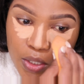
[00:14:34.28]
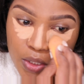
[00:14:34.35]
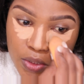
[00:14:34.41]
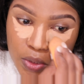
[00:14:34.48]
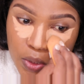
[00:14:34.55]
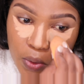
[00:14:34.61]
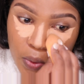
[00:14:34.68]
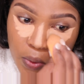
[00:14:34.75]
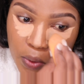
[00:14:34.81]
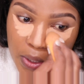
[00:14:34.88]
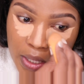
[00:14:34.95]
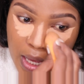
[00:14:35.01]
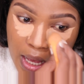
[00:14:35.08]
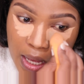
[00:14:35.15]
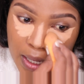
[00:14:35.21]
So
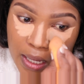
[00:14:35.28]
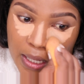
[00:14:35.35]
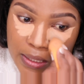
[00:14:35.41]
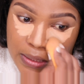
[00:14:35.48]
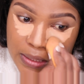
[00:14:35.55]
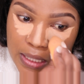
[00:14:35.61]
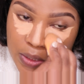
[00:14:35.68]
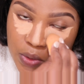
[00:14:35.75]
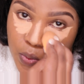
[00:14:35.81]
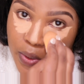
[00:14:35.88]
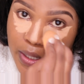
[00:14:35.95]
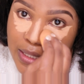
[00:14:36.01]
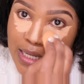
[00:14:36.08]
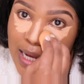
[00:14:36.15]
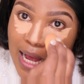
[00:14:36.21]
yeah, guys, that's
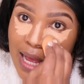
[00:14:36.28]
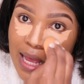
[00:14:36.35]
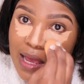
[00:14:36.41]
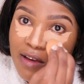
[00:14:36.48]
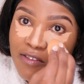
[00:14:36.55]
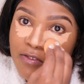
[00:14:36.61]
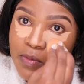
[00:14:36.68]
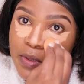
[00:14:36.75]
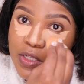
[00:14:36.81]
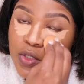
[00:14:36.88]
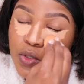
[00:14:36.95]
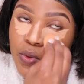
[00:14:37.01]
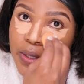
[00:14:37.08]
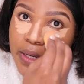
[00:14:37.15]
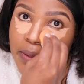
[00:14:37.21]
what I have been
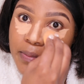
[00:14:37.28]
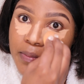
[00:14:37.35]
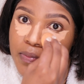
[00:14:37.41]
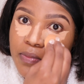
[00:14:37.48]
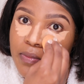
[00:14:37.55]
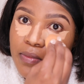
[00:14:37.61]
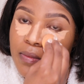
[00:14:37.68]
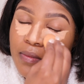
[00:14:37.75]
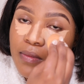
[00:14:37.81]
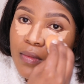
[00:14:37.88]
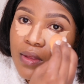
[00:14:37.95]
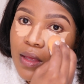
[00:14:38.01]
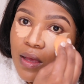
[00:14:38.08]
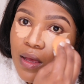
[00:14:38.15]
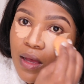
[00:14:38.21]
doing.
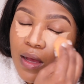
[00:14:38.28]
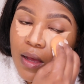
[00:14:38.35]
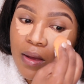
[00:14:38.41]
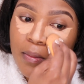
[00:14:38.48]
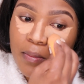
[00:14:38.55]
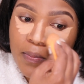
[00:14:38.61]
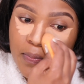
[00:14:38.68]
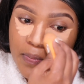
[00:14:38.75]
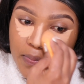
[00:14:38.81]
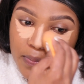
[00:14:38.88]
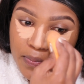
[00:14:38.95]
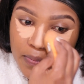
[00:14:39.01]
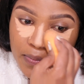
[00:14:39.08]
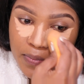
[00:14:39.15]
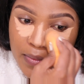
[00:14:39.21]

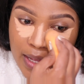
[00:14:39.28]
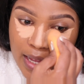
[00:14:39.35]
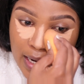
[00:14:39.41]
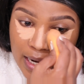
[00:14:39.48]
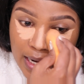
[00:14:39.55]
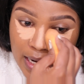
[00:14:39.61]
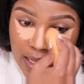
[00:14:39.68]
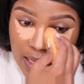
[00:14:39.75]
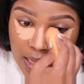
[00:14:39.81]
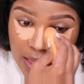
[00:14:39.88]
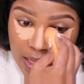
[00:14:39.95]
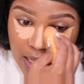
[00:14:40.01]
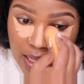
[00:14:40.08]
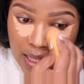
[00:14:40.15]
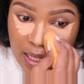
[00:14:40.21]
And another
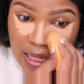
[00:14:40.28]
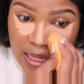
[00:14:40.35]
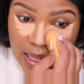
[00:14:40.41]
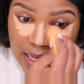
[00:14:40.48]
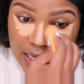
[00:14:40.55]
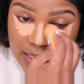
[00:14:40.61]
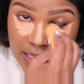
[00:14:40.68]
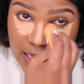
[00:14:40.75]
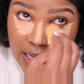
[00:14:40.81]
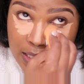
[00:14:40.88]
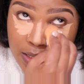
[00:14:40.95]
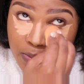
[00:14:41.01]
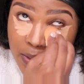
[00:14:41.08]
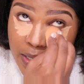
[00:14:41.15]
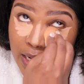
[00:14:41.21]
thing that
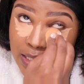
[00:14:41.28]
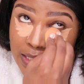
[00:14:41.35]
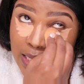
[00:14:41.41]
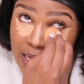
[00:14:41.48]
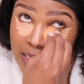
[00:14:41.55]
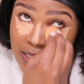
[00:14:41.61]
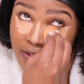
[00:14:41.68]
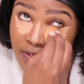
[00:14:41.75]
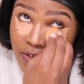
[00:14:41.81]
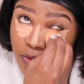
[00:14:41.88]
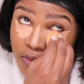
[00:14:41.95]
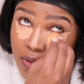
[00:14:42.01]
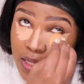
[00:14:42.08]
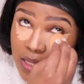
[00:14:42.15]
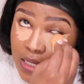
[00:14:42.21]
has been exciting for
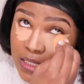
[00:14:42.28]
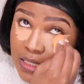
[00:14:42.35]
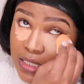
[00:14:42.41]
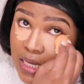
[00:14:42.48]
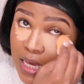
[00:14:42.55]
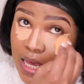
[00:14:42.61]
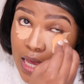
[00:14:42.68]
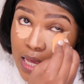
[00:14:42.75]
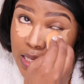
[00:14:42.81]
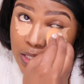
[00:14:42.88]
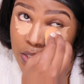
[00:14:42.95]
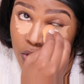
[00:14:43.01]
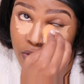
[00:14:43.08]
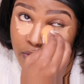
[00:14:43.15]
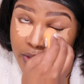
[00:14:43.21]
me this year
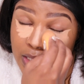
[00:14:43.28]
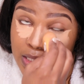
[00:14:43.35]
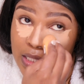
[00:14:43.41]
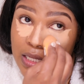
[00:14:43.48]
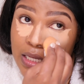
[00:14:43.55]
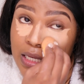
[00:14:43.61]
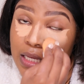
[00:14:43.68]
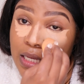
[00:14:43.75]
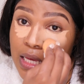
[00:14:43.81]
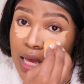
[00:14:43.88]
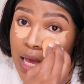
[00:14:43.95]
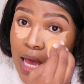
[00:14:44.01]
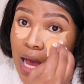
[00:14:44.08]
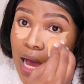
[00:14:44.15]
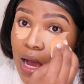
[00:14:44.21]
is obviously
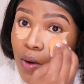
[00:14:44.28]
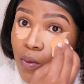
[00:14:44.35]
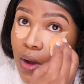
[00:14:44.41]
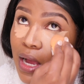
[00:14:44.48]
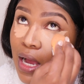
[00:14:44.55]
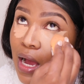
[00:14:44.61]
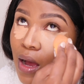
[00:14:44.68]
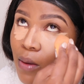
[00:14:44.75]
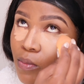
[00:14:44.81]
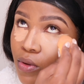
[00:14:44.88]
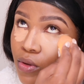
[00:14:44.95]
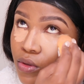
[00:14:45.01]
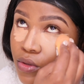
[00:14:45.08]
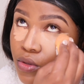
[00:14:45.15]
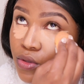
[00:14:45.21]
our
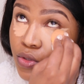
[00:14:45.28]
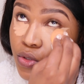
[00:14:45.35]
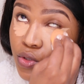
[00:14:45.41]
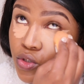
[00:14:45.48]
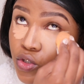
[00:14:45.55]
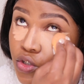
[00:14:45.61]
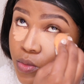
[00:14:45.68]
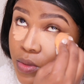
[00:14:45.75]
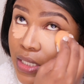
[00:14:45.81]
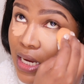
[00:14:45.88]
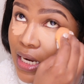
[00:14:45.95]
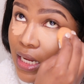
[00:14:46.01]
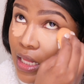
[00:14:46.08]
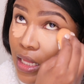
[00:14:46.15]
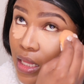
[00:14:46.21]
couple YouTube
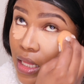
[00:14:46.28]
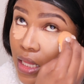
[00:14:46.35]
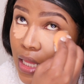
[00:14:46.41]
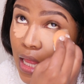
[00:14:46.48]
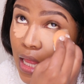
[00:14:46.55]
channel.